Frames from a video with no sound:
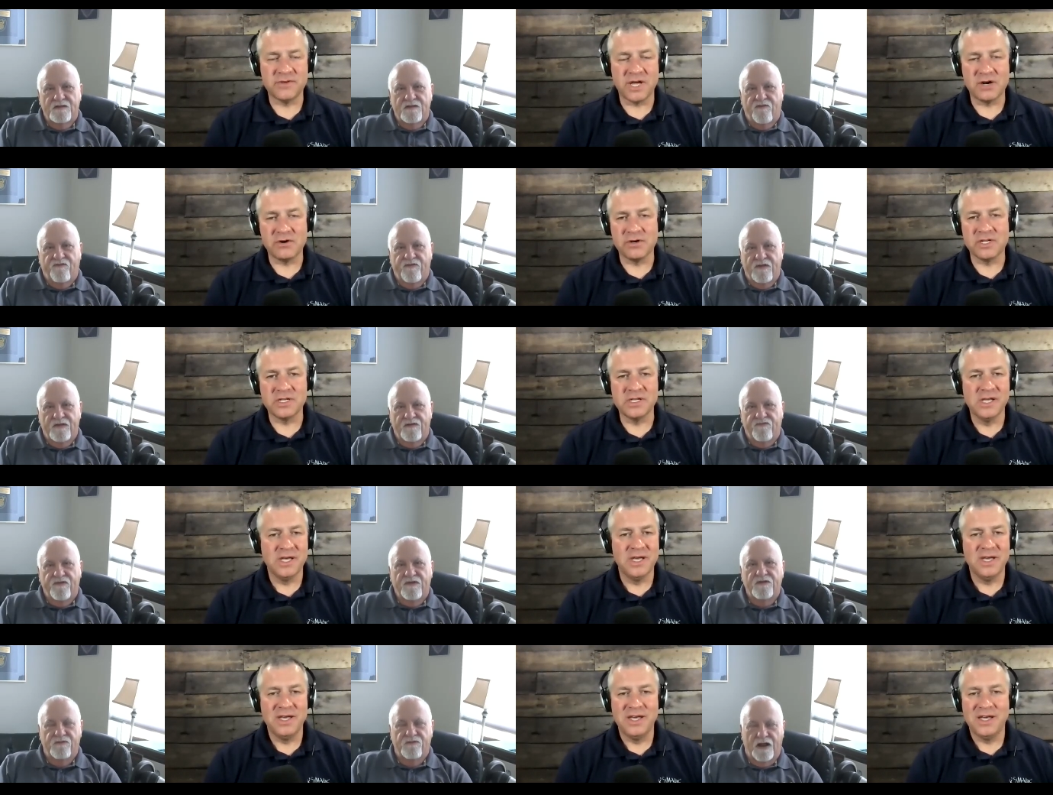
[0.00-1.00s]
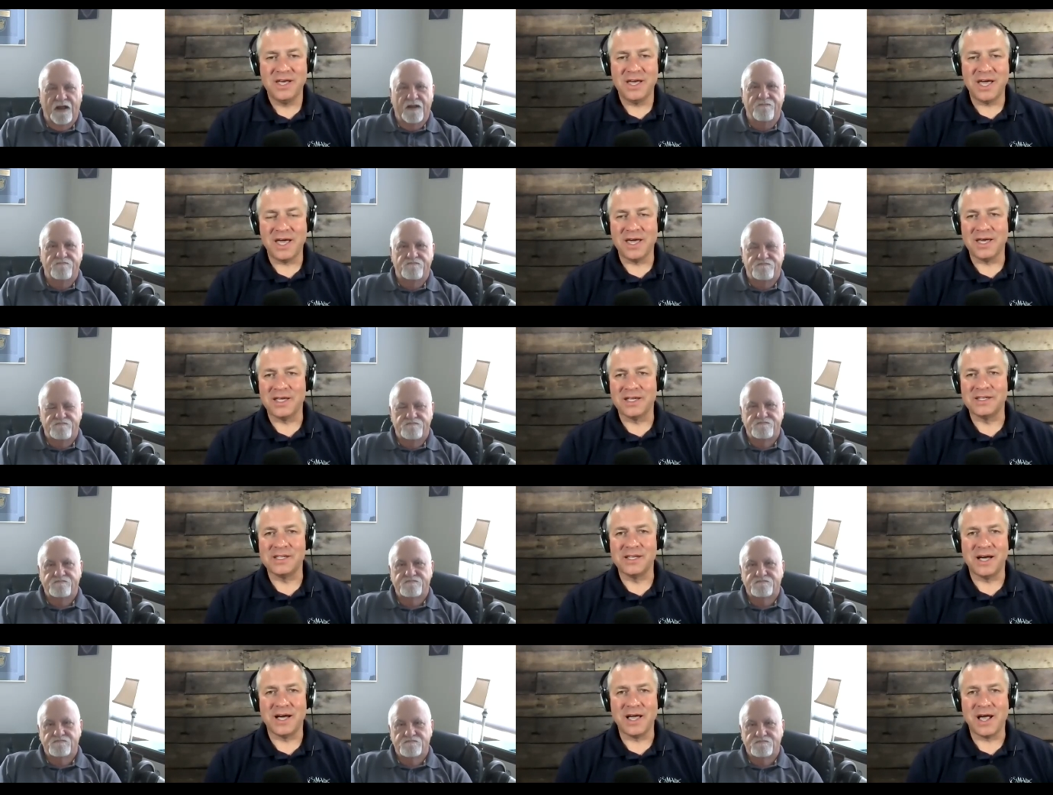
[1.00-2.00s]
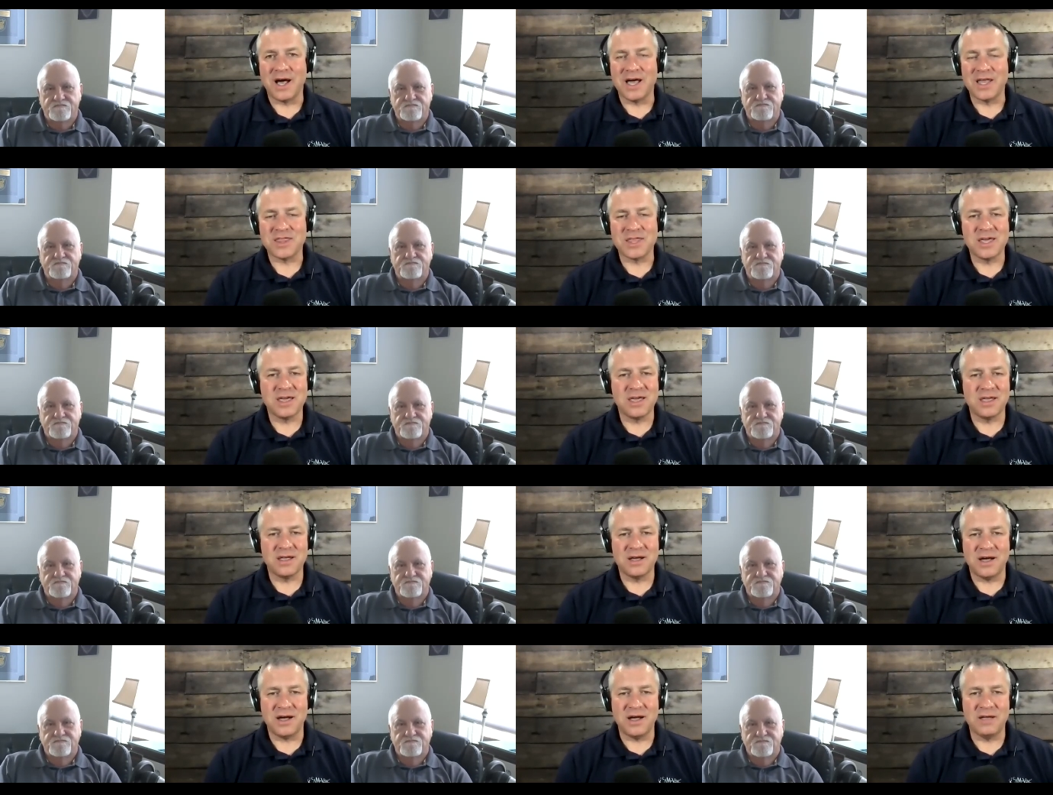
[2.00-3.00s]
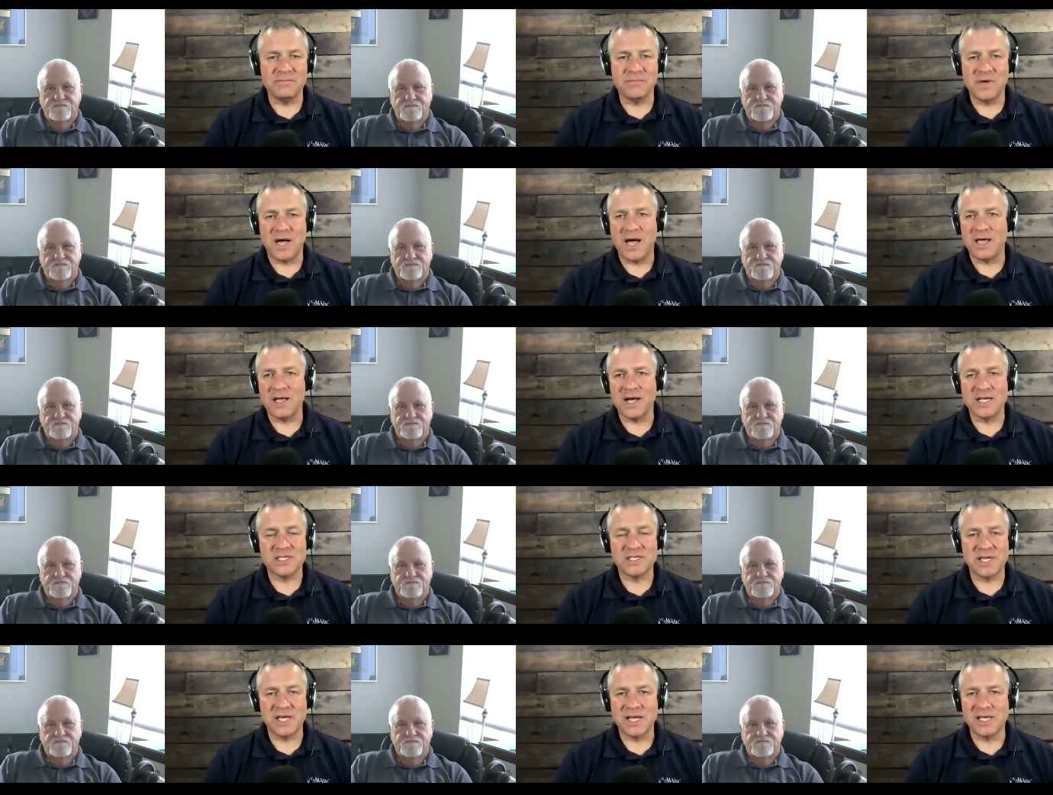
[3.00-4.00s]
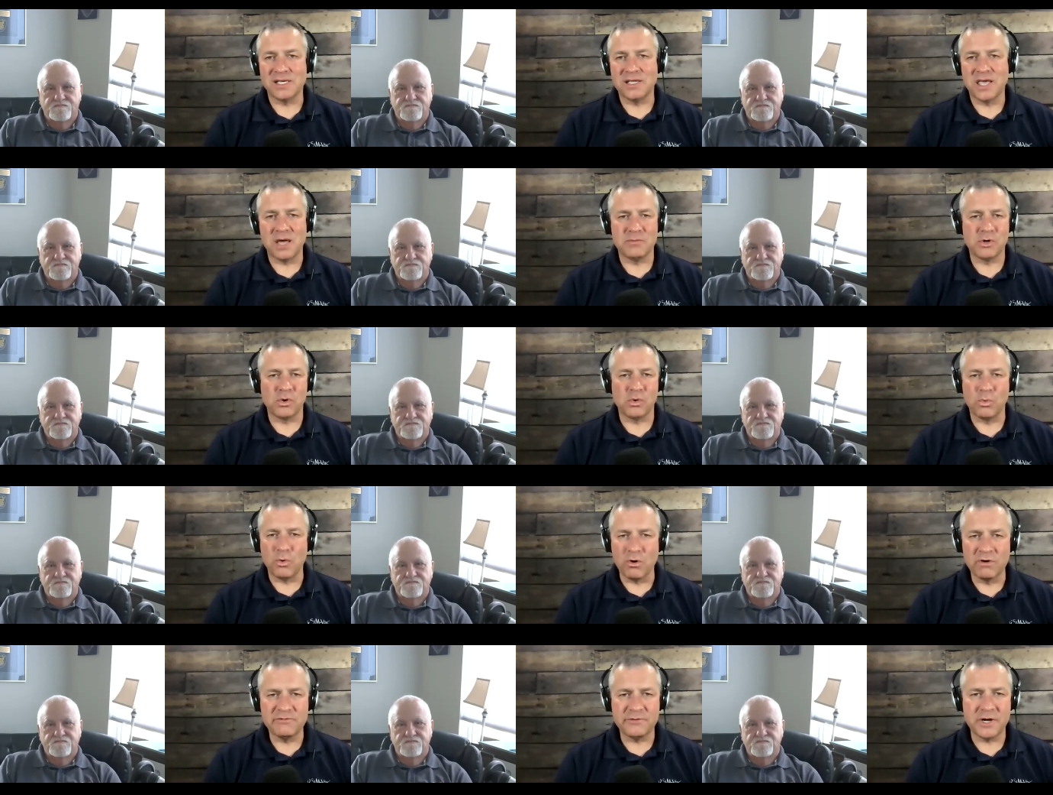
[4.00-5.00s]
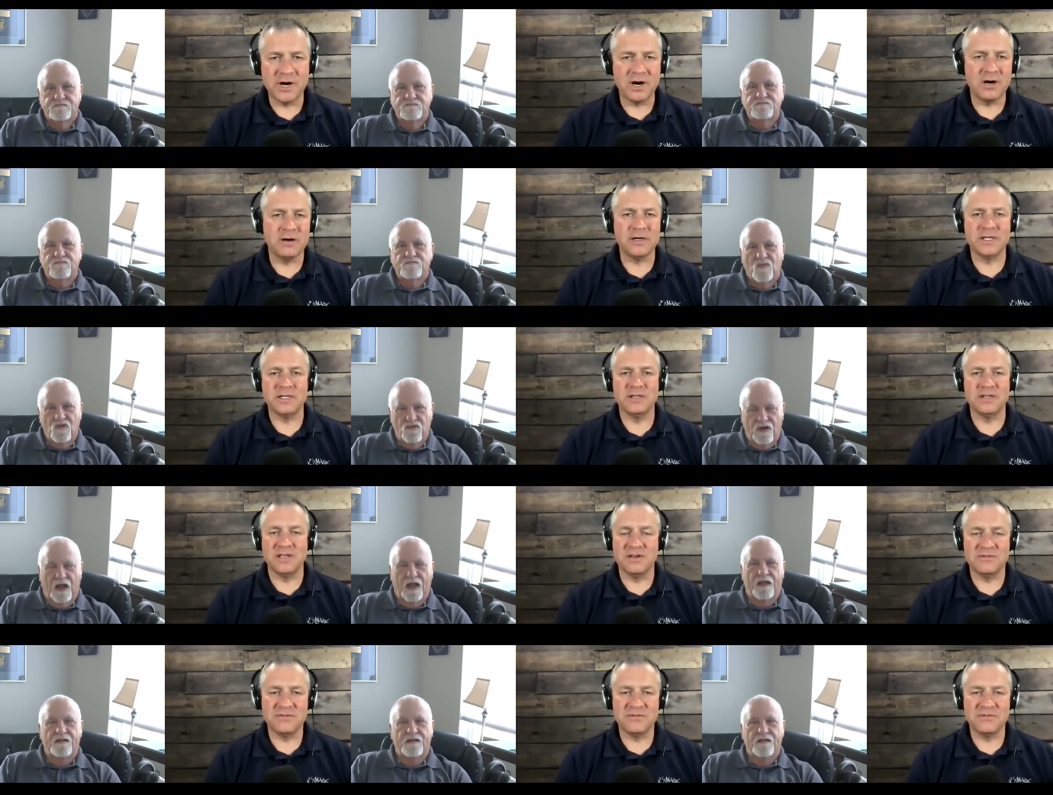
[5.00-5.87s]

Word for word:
Speaker 1: veteran. Right. And I, I think I, I, I studied chemical warfare and right.